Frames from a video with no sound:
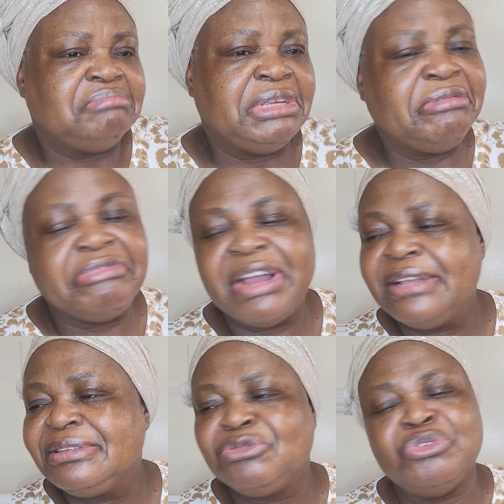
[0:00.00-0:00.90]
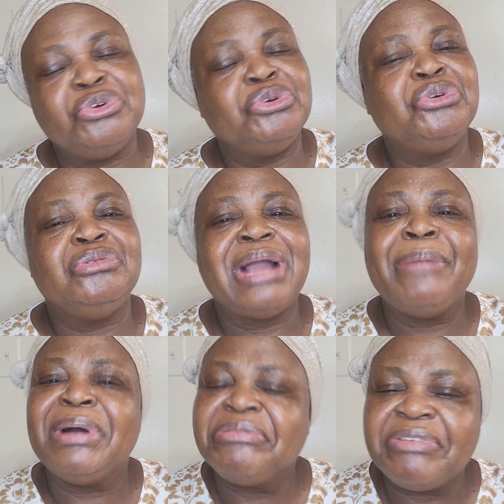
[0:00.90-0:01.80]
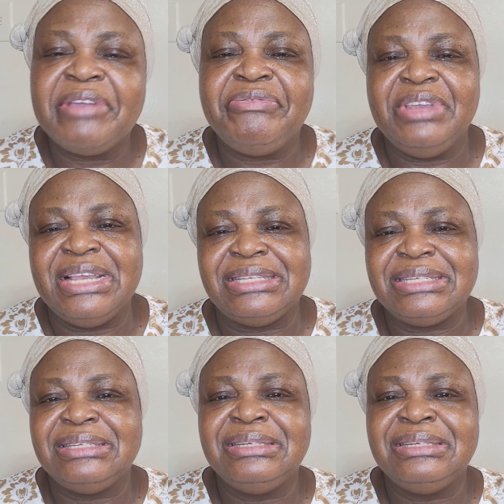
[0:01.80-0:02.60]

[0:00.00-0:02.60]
infants to about 5 years.